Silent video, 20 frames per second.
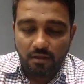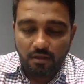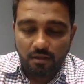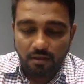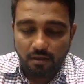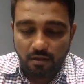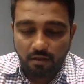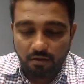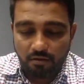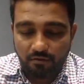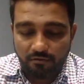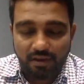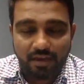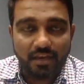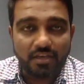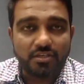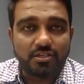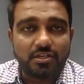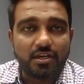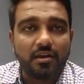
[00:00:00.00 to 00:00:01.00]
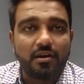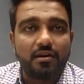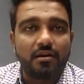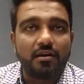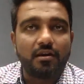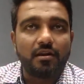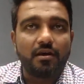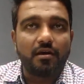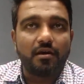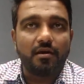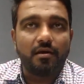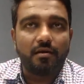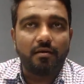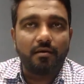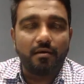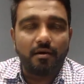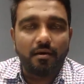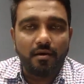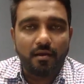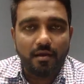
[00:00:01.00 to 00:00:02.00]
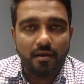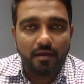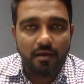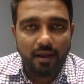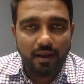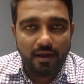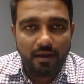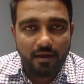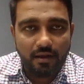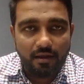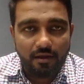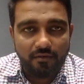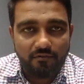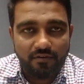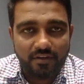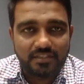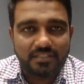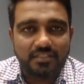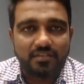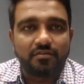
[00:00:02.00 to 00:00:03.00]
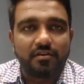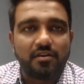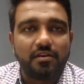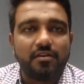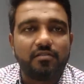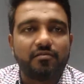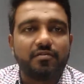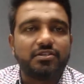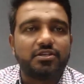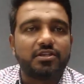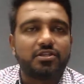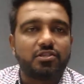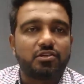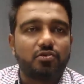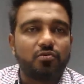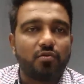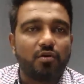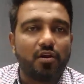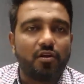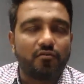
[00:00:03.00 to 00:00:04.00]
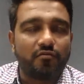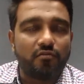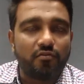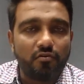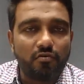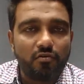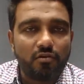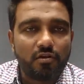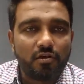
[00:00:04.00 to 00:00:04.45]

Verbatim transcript: uh, vacation uh, and uh, festival wishes to all of you.